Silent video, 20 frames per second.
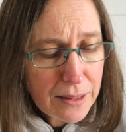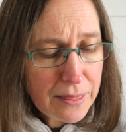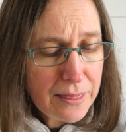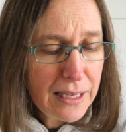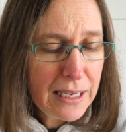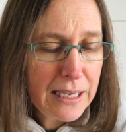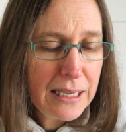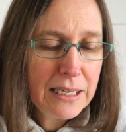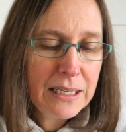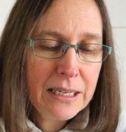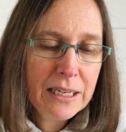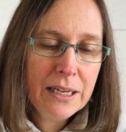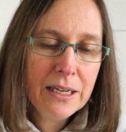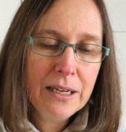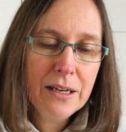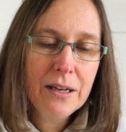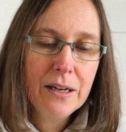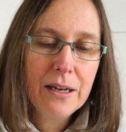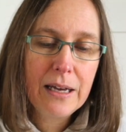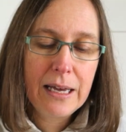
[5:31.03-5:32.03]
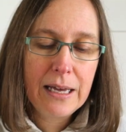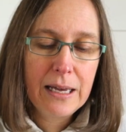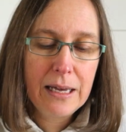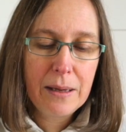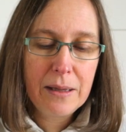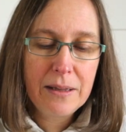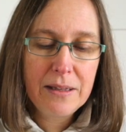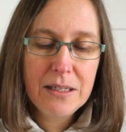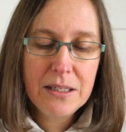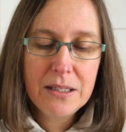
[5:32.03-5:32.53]
Then
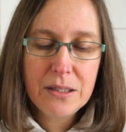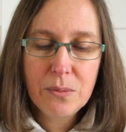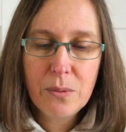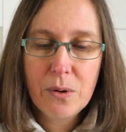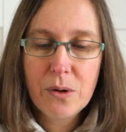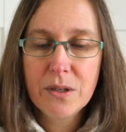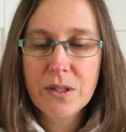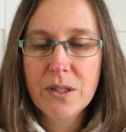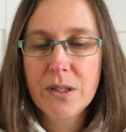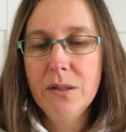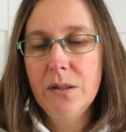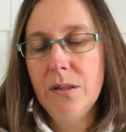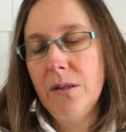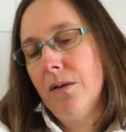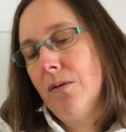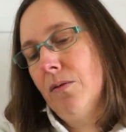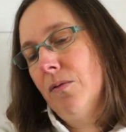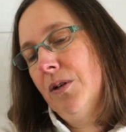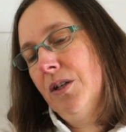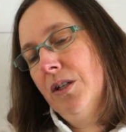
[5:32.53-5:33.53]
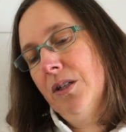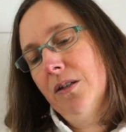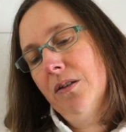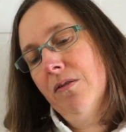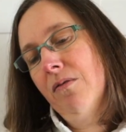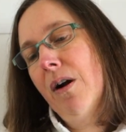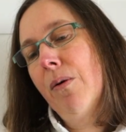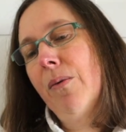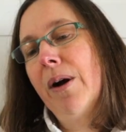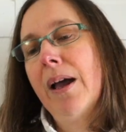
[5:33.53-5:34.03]
this was, oh, which is the
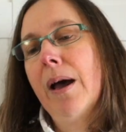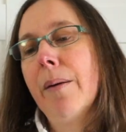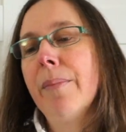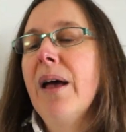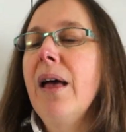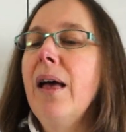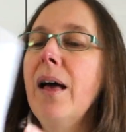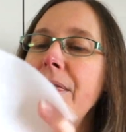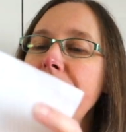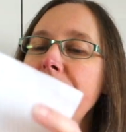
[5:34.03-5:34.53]
right way up? I